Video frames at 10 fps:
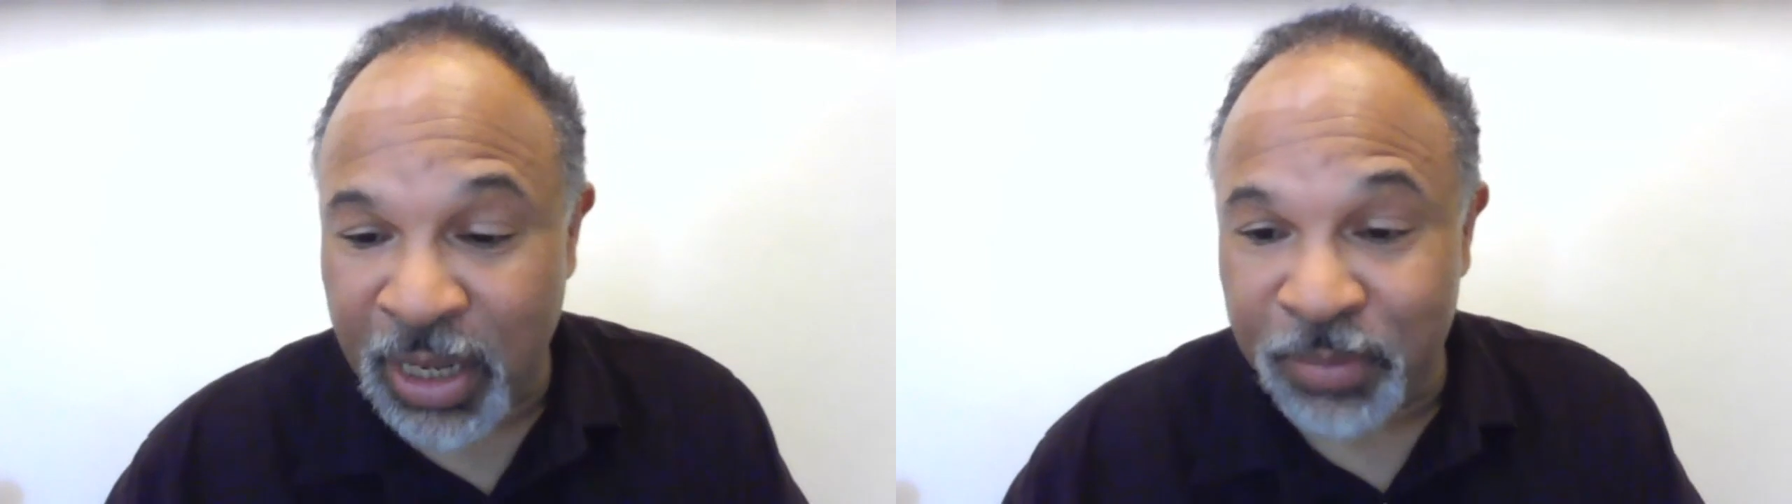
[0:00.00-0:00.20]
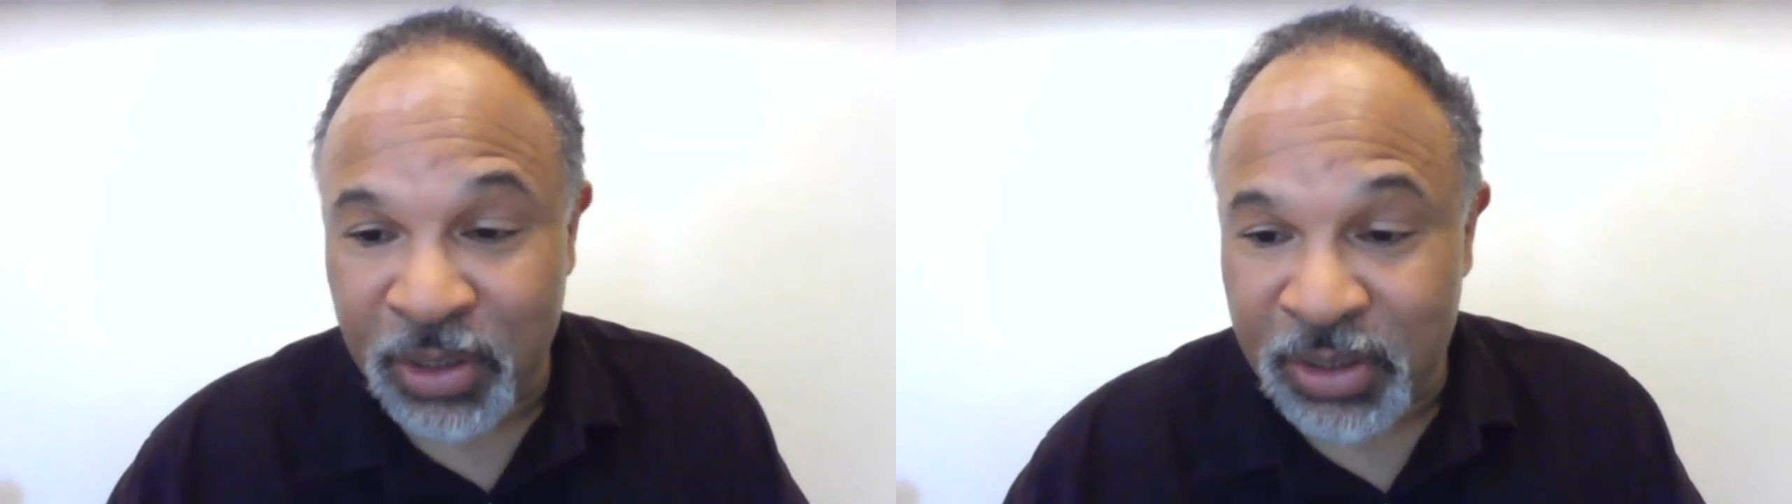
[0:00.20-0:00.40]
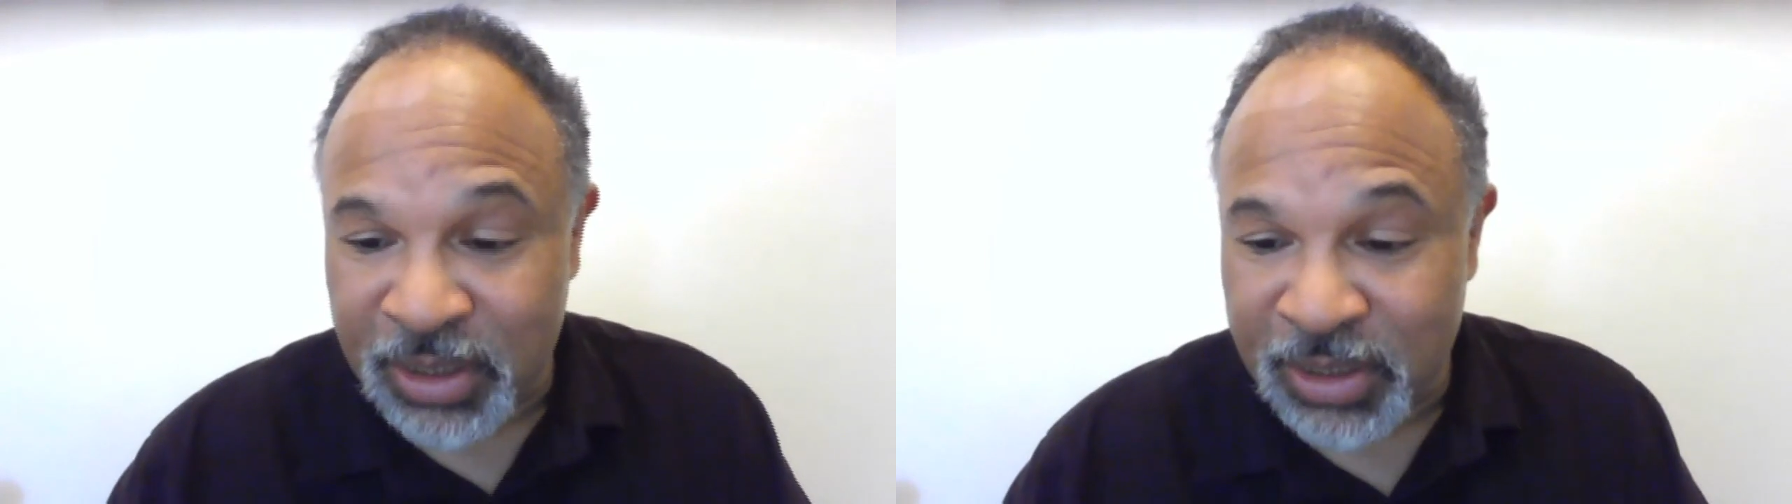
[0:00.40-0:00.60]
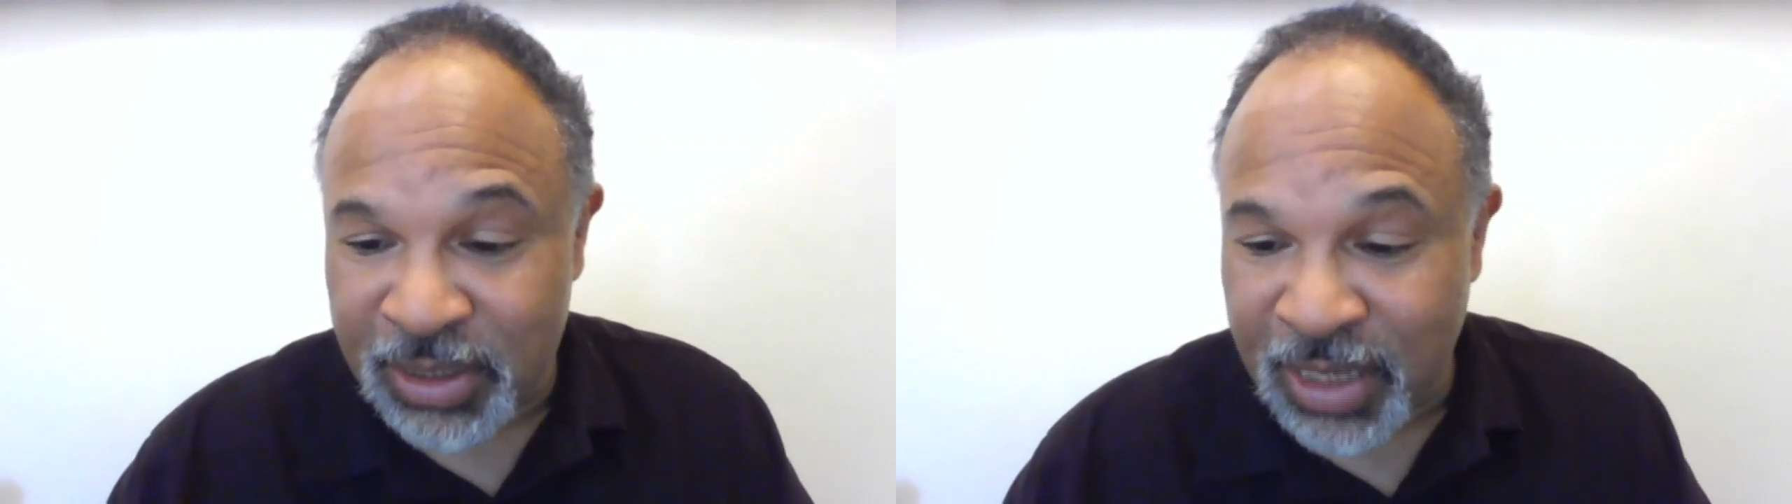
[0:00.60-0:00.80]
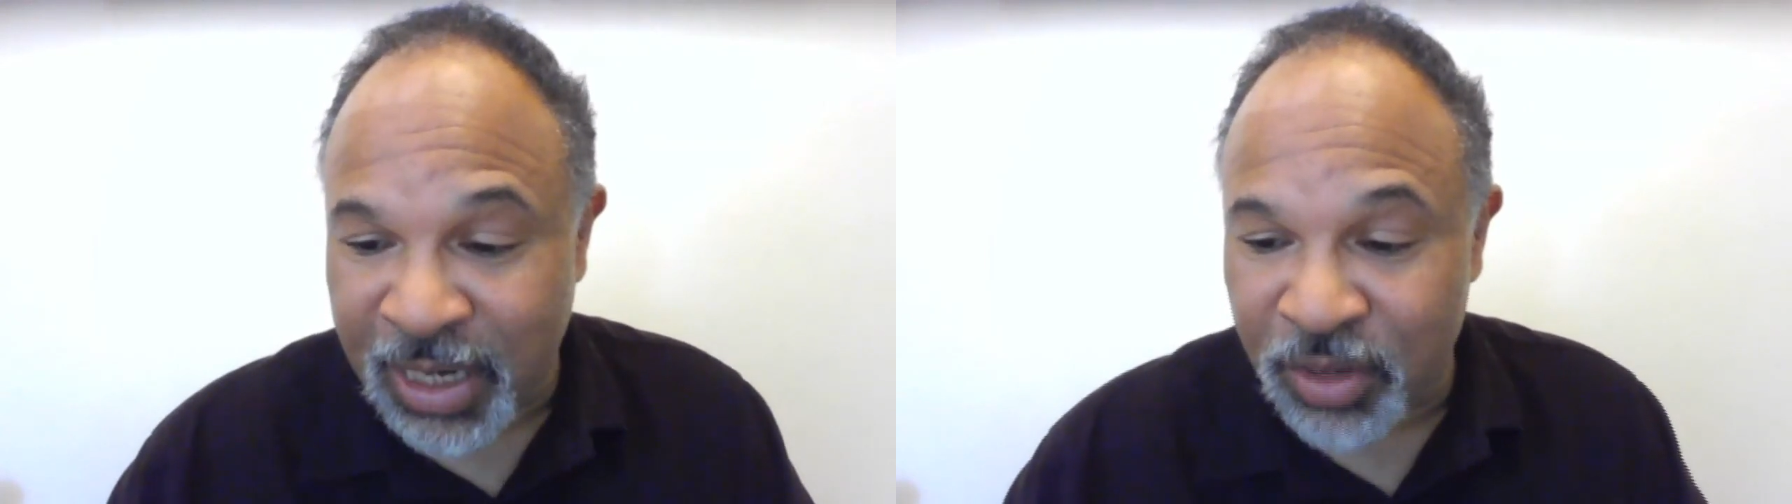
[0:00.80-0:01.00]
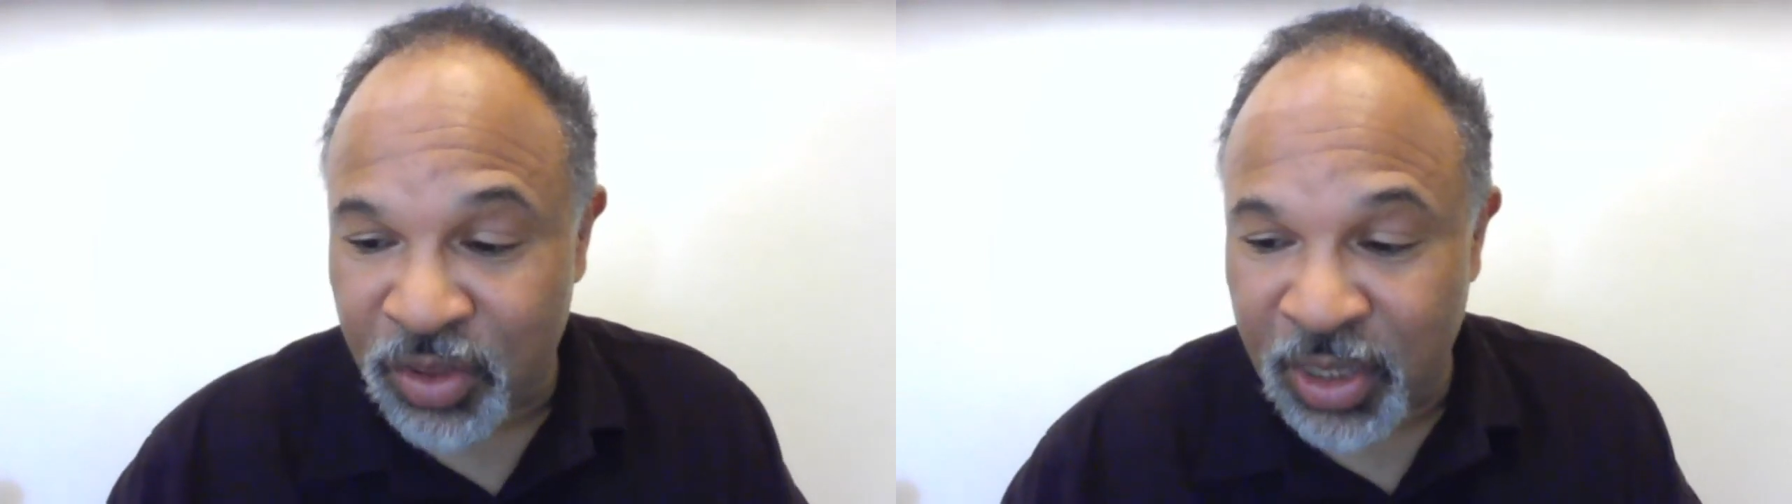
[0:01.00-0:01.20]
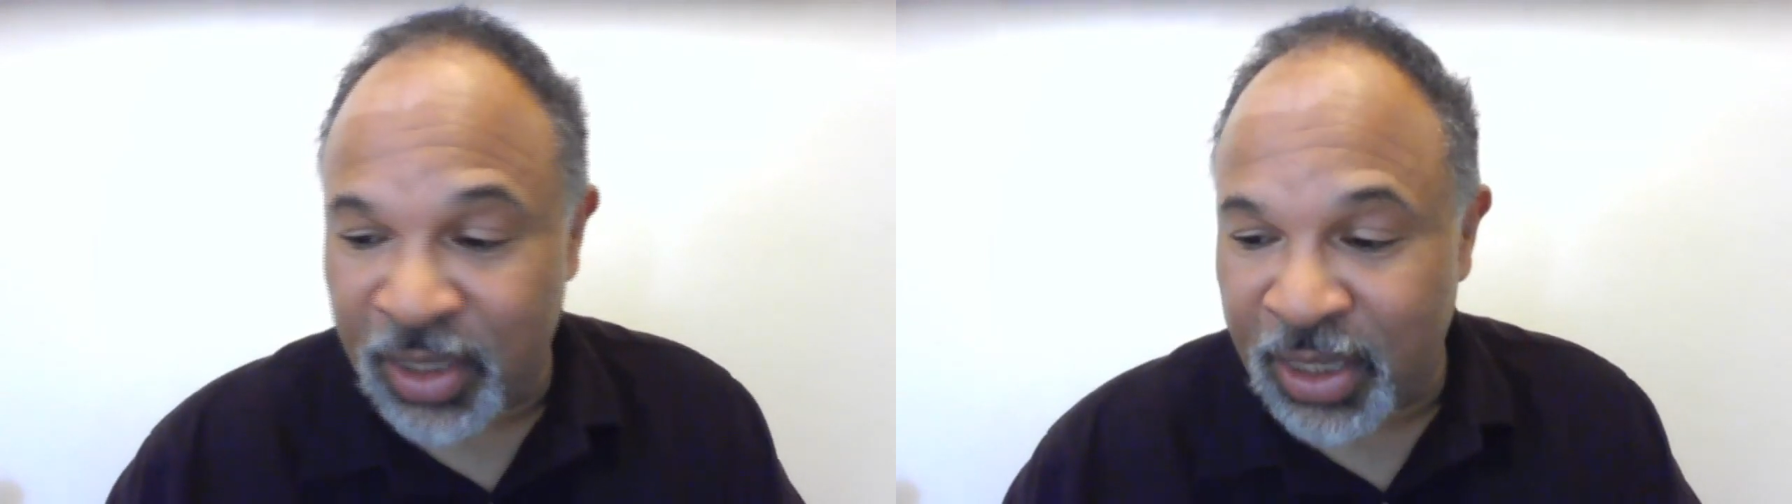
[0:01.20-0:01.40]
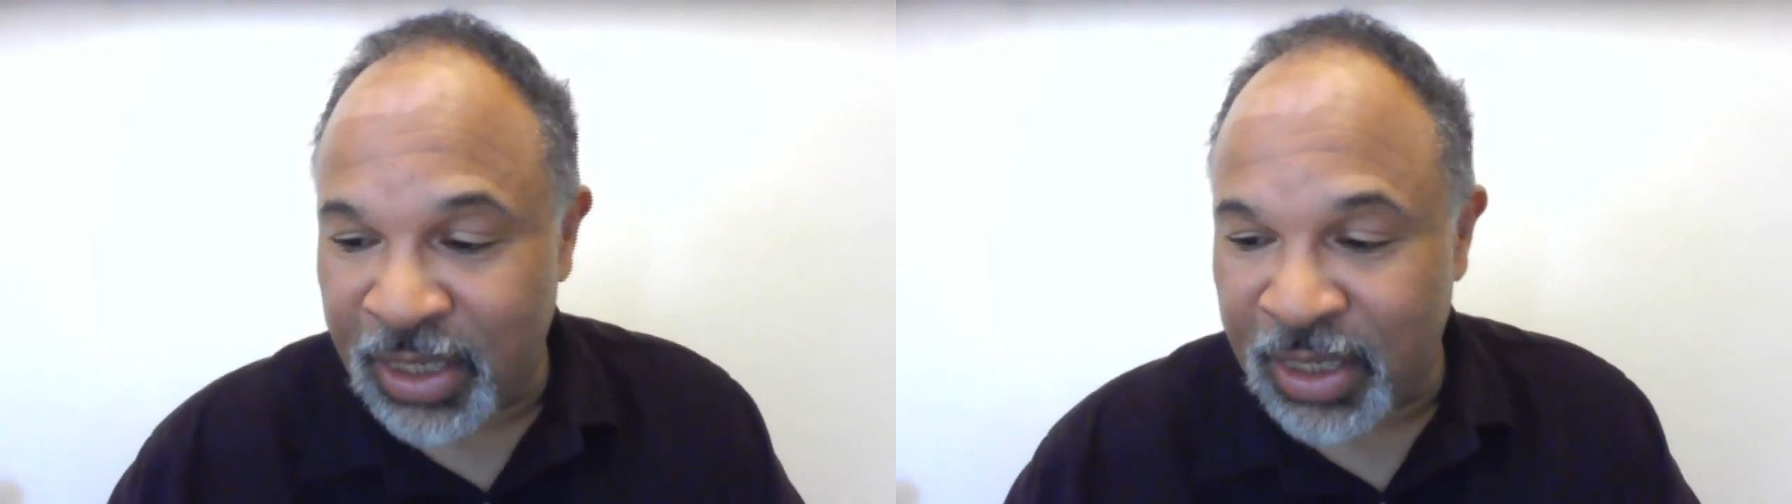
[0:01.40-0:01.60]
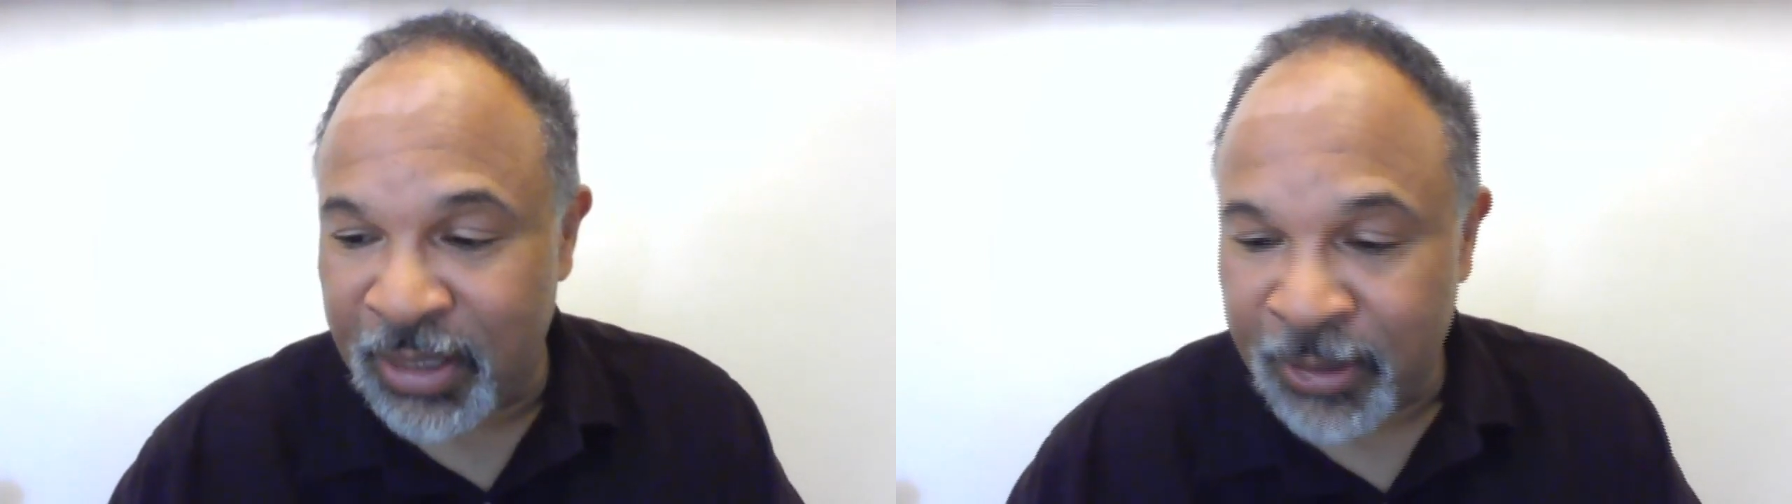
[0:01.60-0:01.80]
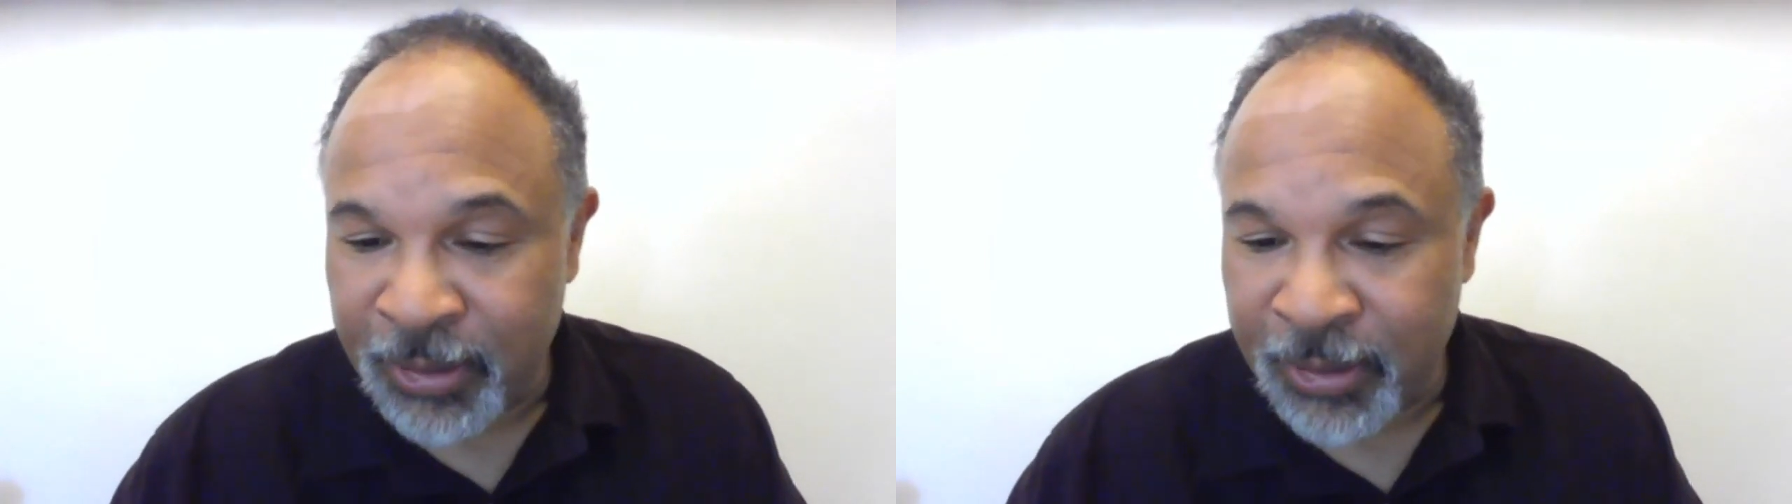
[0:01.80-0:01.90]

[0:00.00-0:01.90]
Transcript: because this is the kind of thing that he